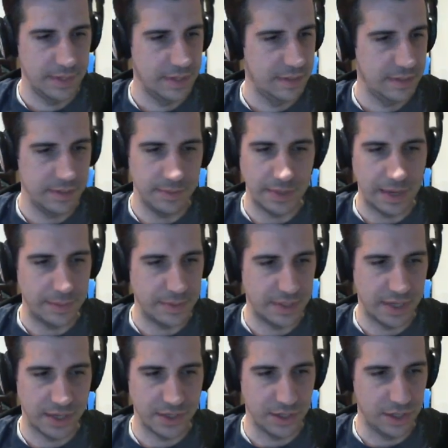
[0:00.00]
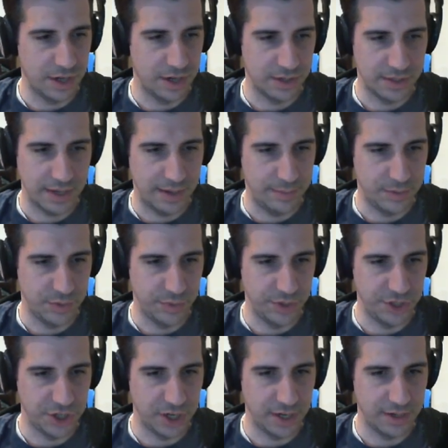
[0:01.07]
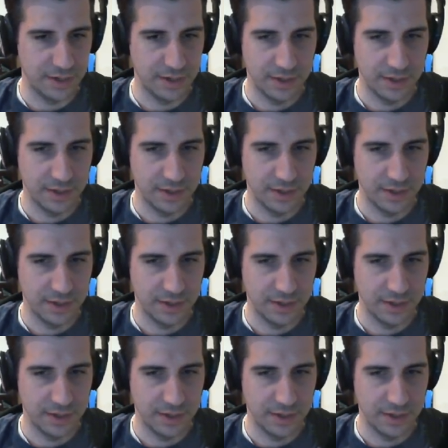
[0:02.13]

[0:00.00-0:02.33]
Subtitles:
Sometimes it takes a long time to regen.